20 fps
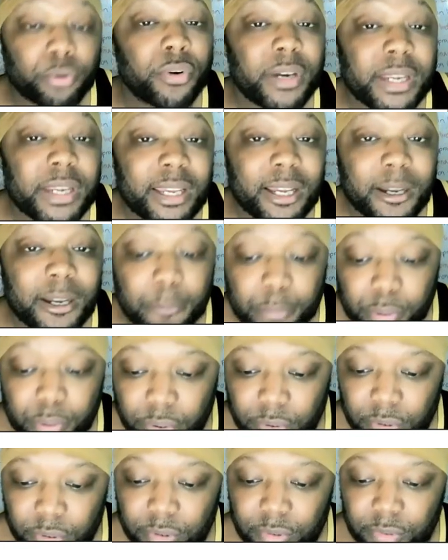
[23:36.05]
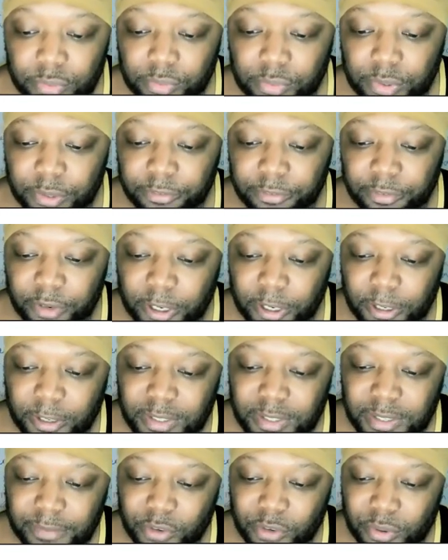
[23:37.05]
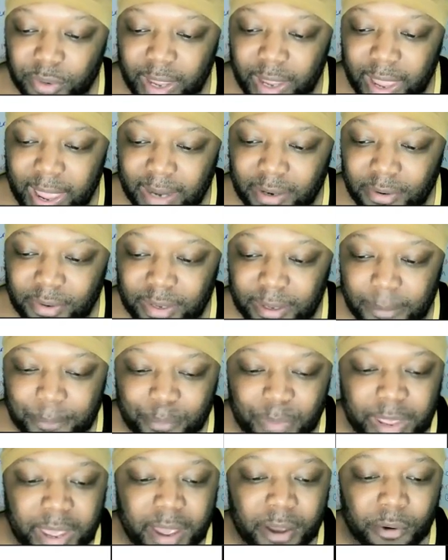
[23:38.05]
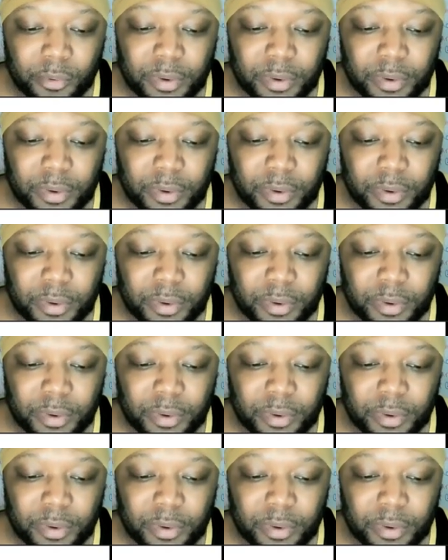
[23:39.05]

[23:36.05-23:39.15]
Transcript: pre-approved referrals if you can handle them.